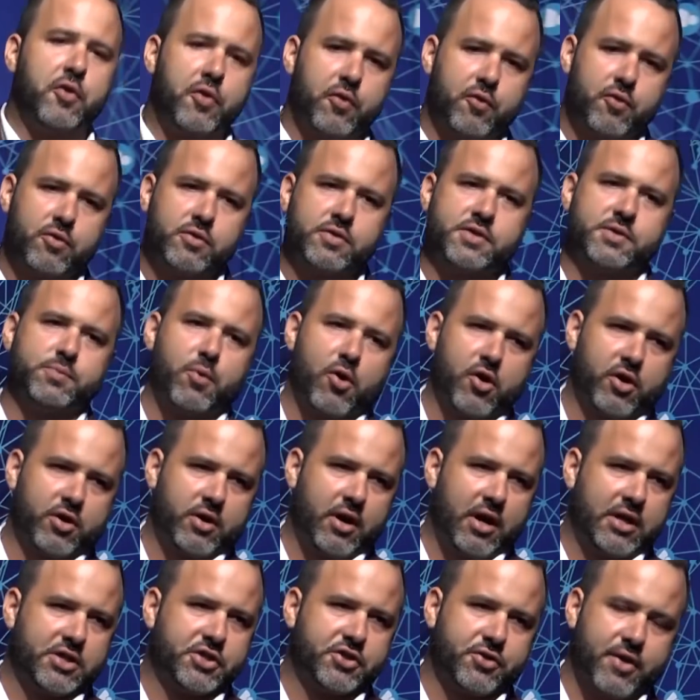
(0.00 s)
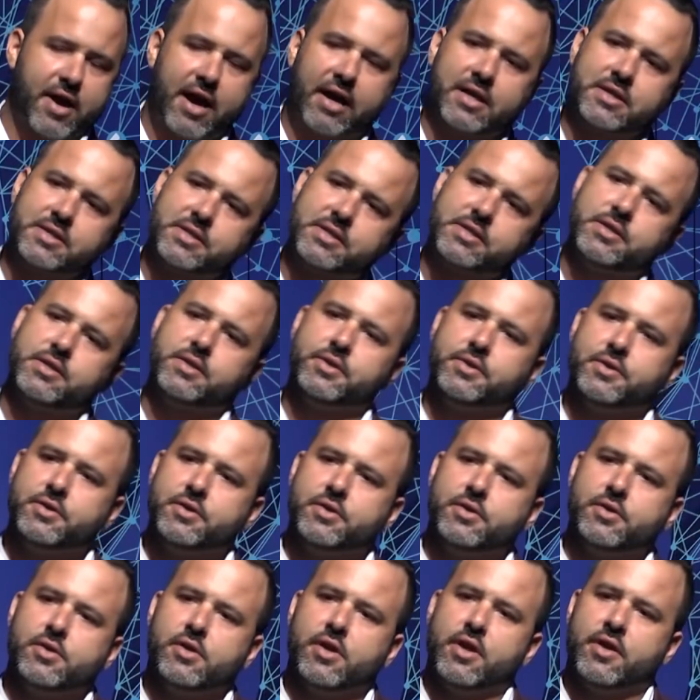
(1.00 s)
through smart contracts.
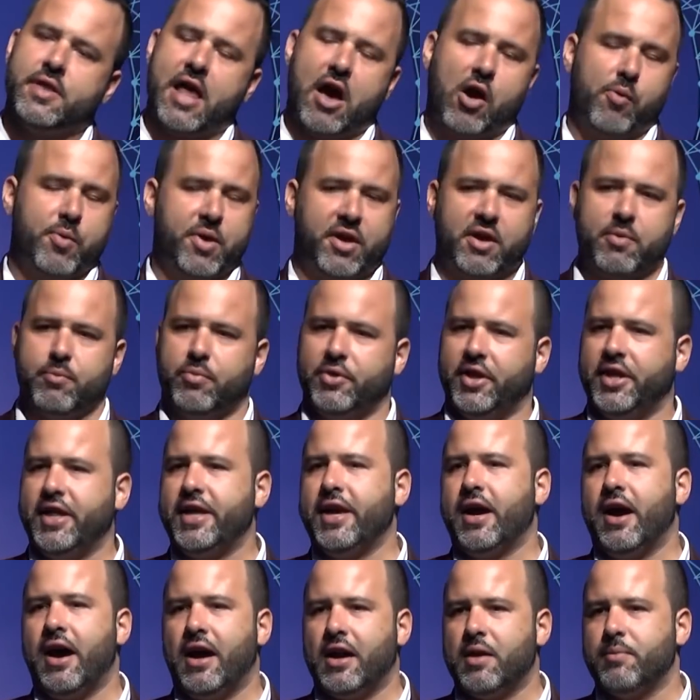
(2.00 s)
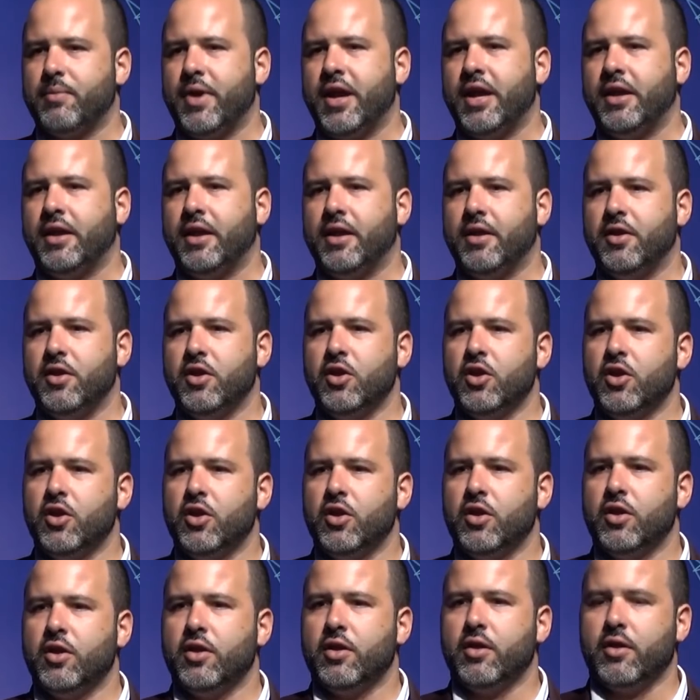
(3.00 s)
That will be completely automated.
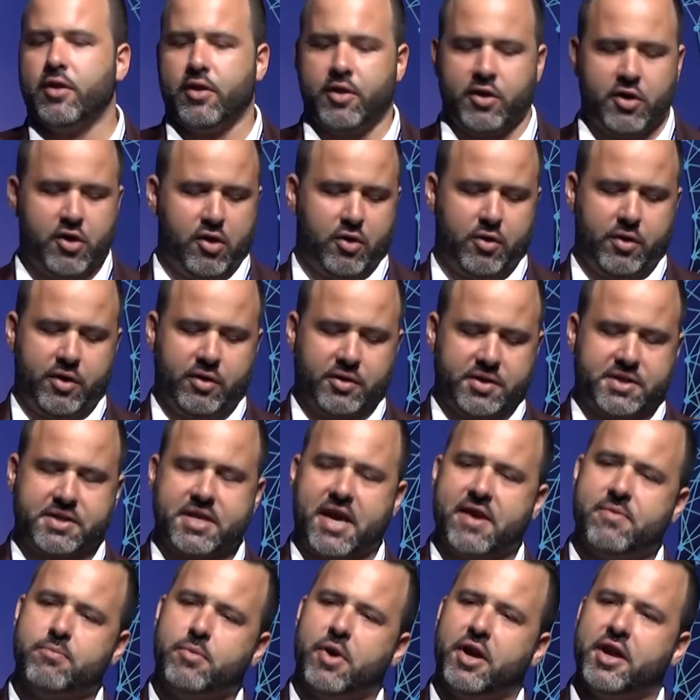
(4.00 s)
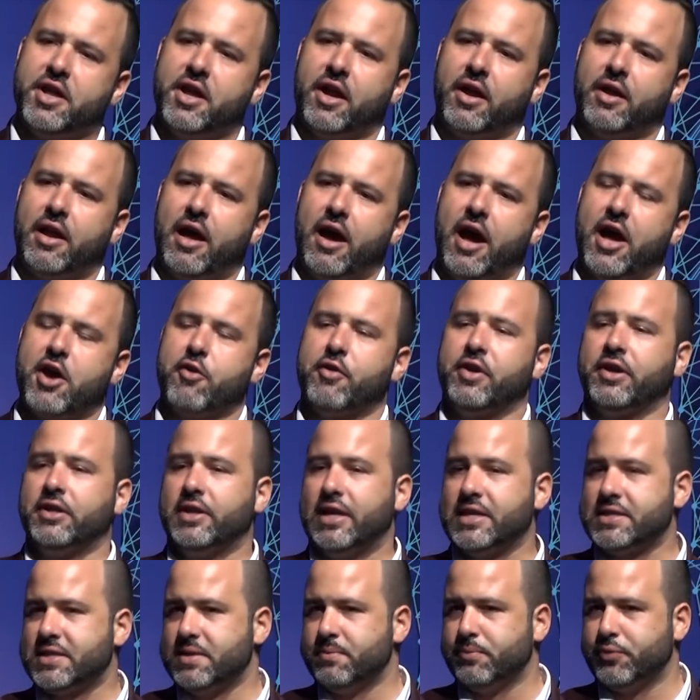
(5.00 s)
It'll save money on hiring
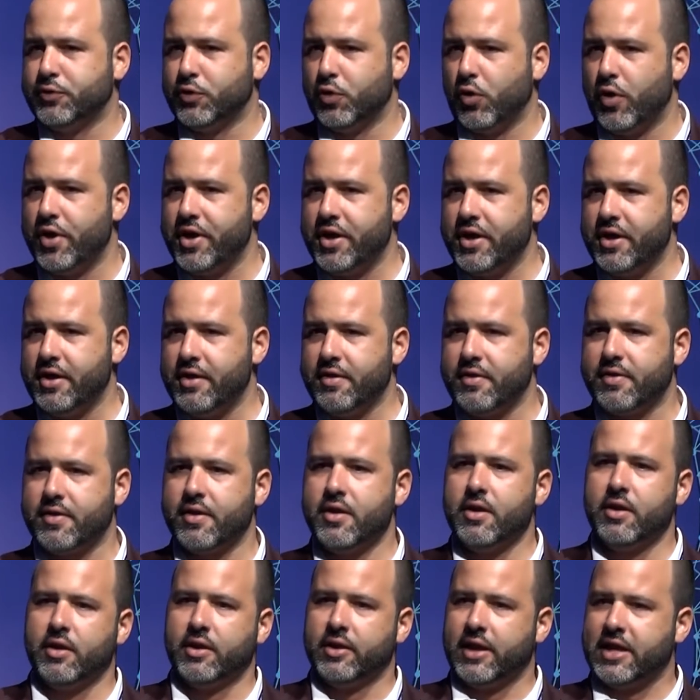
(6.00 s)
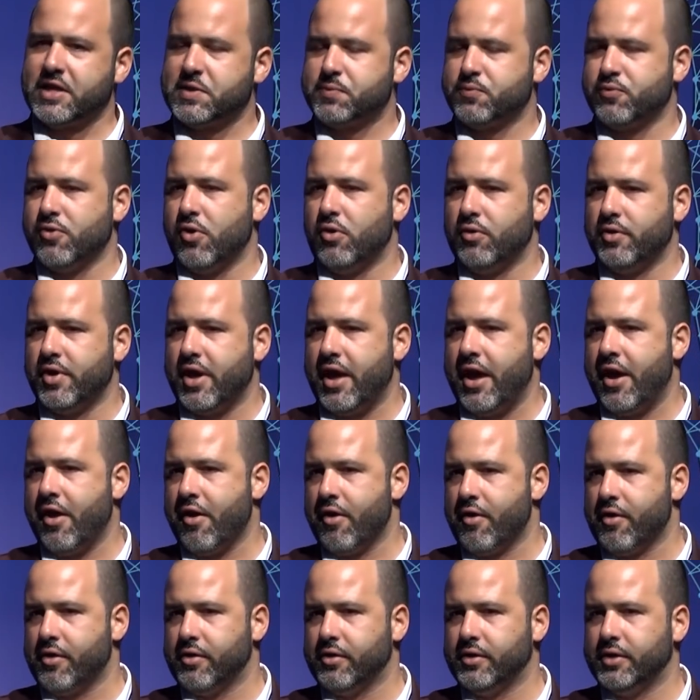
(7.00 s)
less employees, less prone to
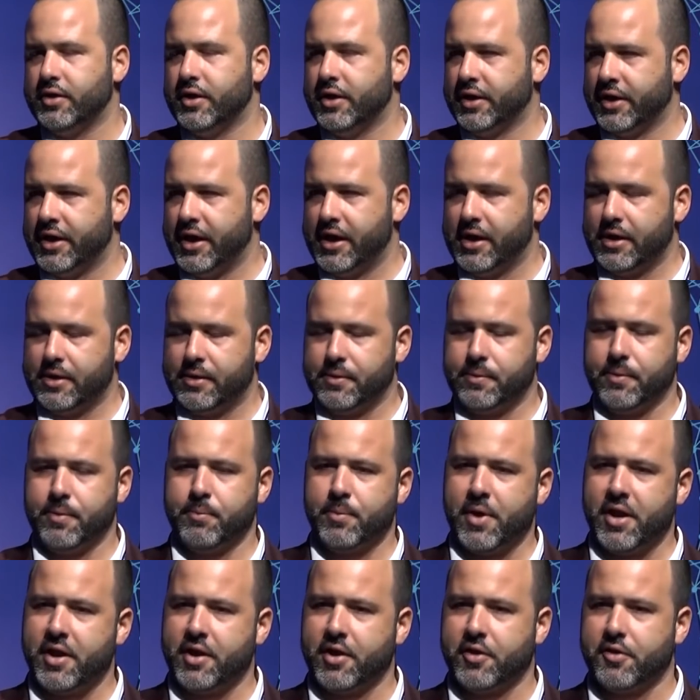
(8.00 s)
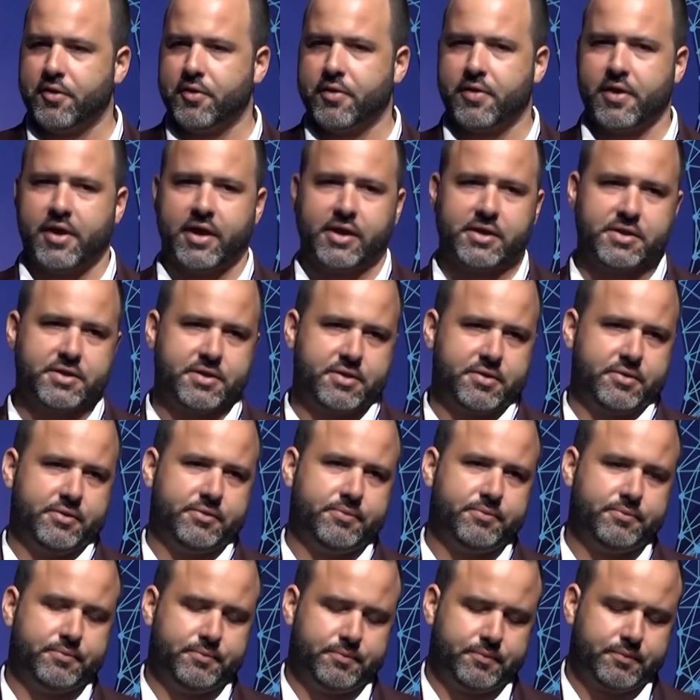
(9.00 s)
error, again, many other things.
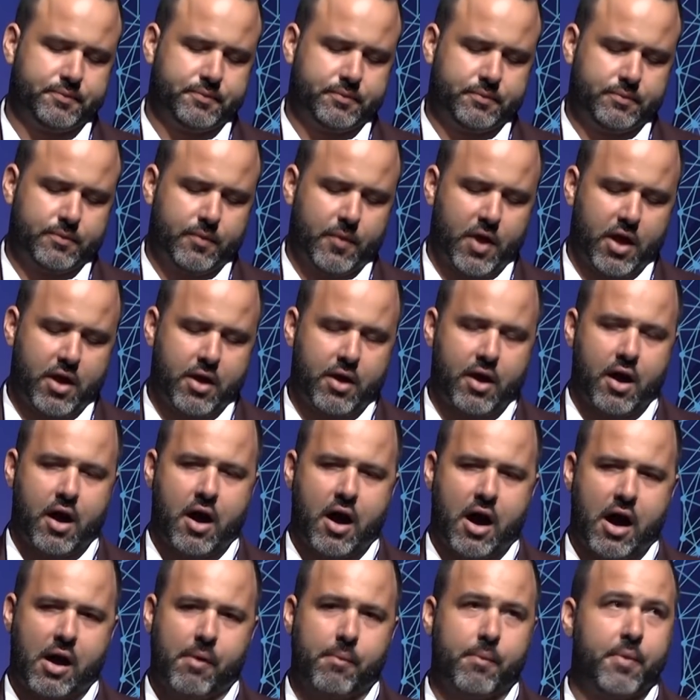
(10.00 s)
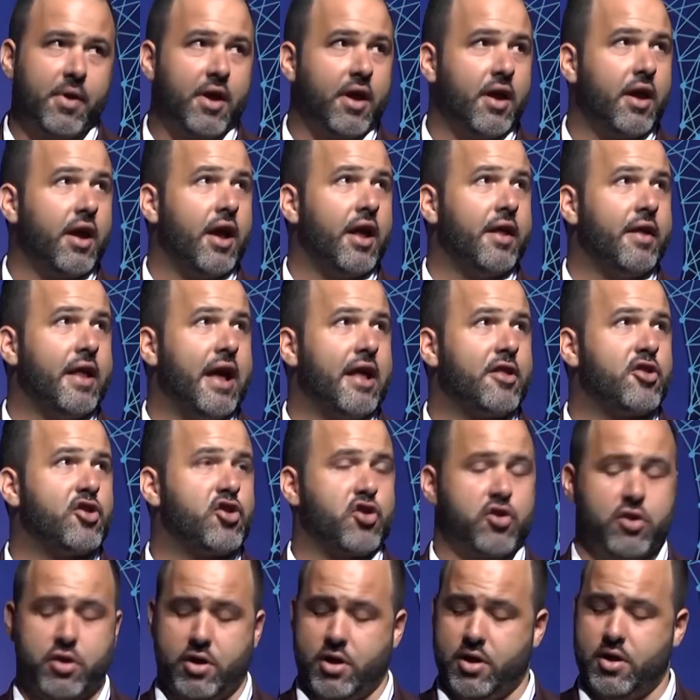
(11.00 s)
And that
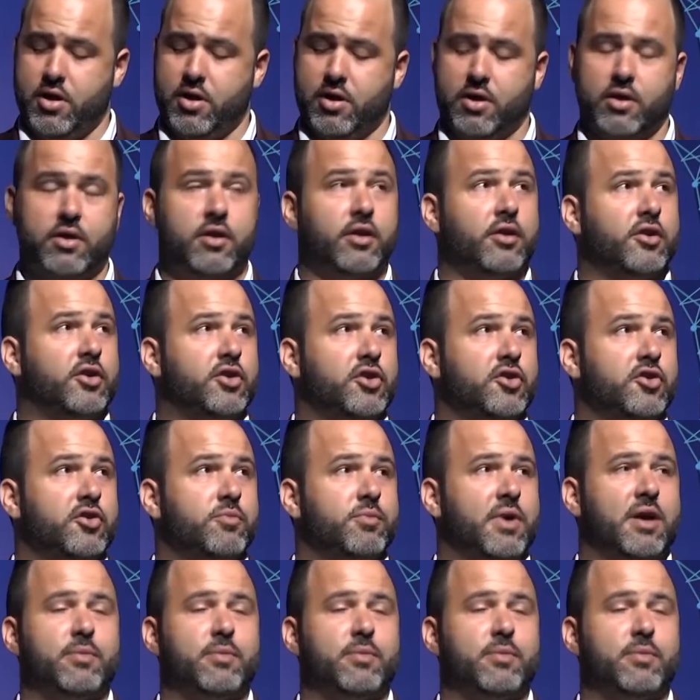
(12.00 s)
should conclude my